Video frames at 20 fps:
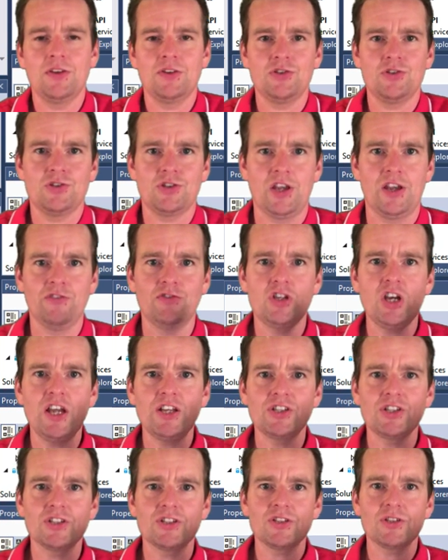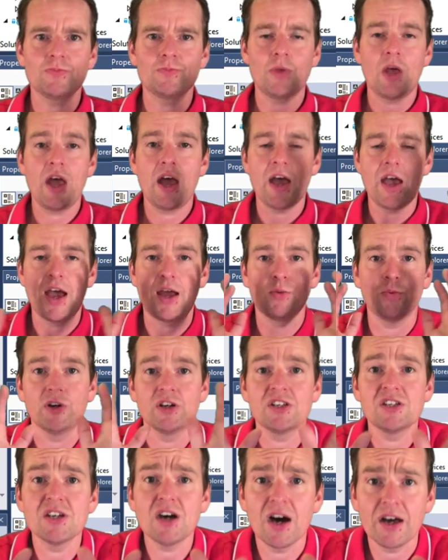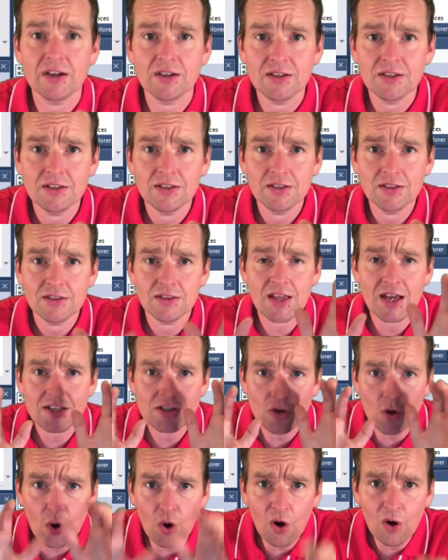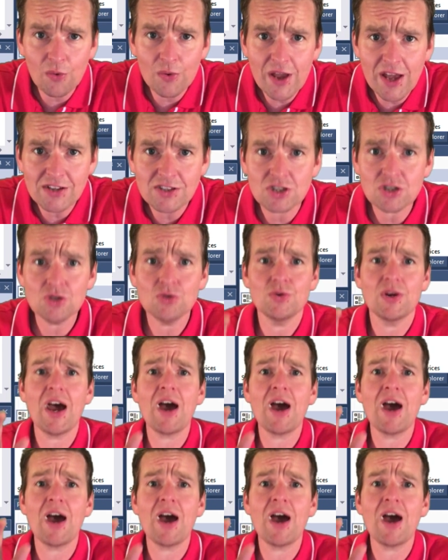save changes, and we're done. That's all we had to do.